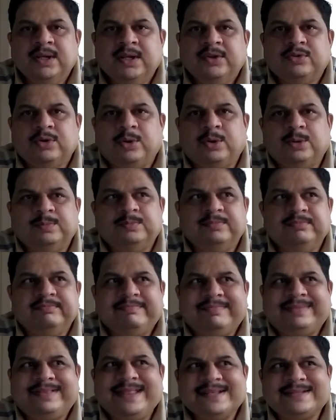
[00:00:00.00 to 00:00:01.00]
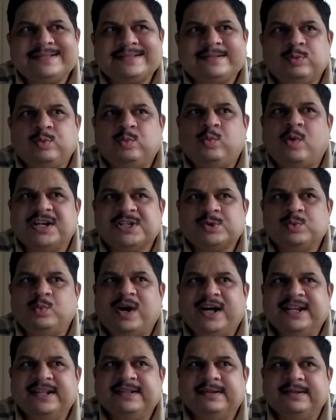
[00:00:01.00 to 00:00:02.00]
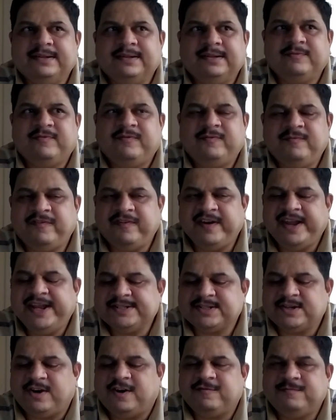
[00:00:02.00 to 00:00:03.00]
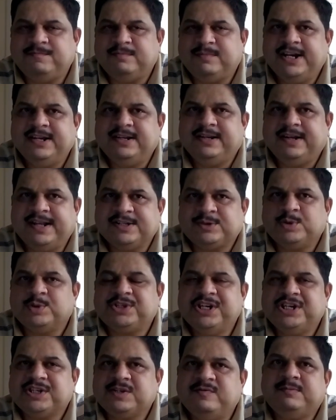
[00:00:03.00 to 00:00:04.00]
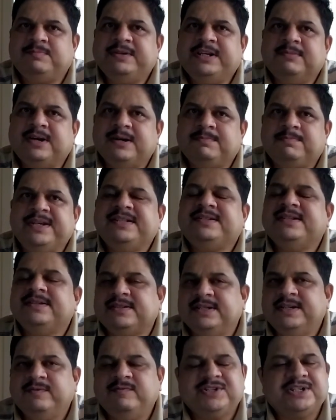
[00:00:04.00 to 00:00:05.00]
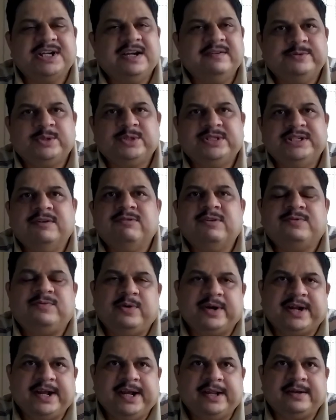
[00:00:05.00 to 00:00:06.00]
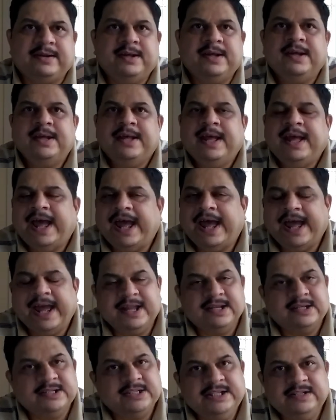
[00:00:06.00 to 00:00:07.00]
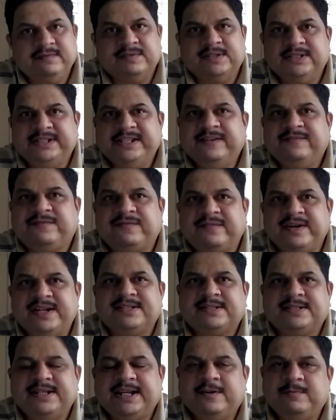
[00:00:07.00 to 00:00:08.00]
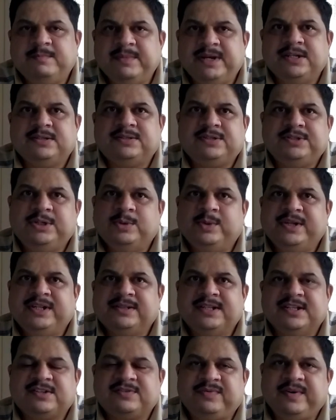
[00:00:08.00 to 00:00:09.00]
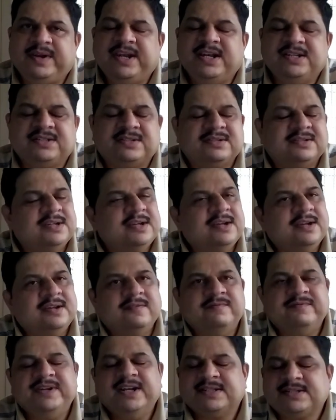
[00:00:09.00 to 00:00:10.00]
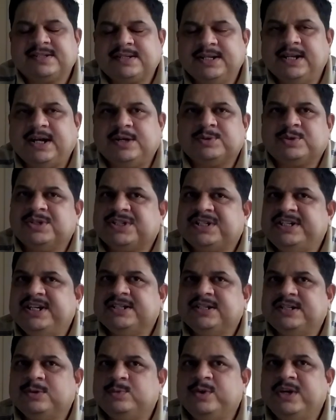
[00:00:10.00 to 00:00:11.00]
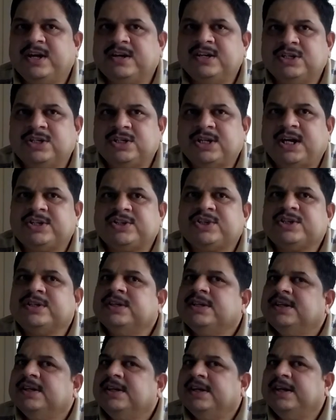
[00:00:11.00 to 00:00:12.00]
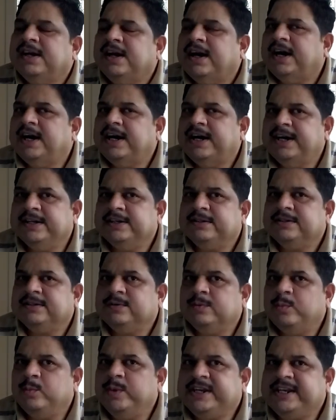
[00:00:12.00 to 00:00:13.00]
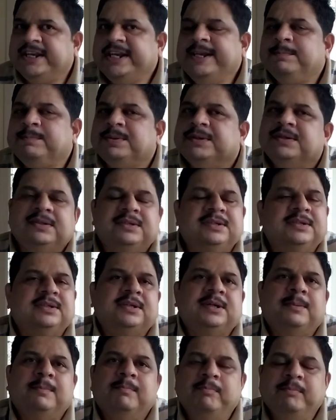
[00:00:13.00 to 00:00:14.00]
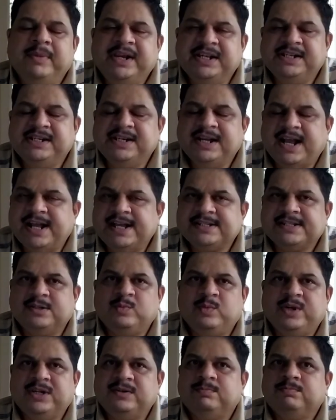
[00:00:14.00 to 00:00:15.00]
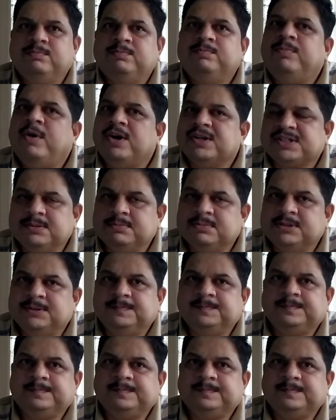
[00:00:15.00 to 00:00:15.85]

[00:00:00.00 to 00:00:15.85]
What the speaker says: So this was one phase of my association with PMIPCC, which I would never forget. And even the friends that I've made during this phase, we are still associated, we are in touch, and we keep meeting as and when possible.